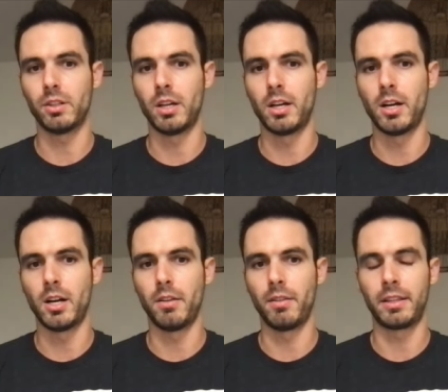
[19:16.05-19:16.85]
Uh,
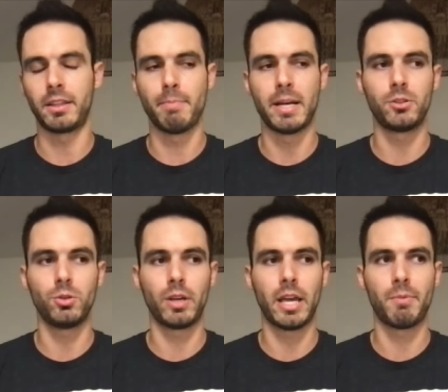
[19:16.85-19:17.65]
mm-hmm. Like the mental
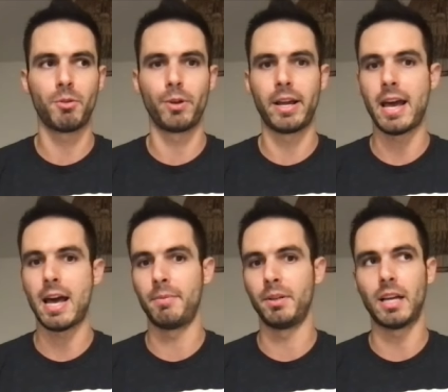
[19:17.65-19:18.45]
game in rehab,